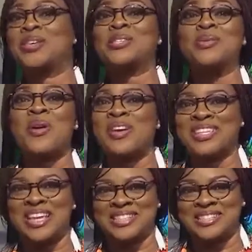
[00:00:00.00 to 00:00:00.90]
you can see we're
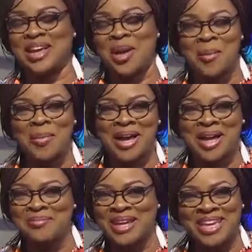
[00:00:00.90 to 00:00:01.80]
already chatting. I come
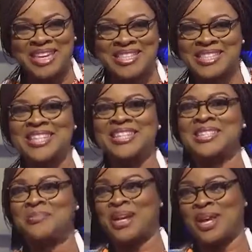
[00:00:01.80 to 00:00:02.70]
back and my guest is
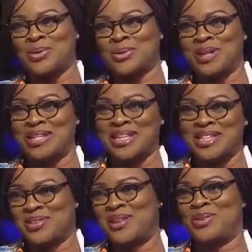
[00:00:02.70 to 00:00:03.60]
Hadiza Bala Usman.
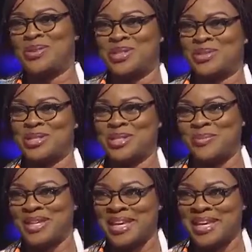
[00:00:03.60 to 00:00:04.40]
It's nice to have you on Seriously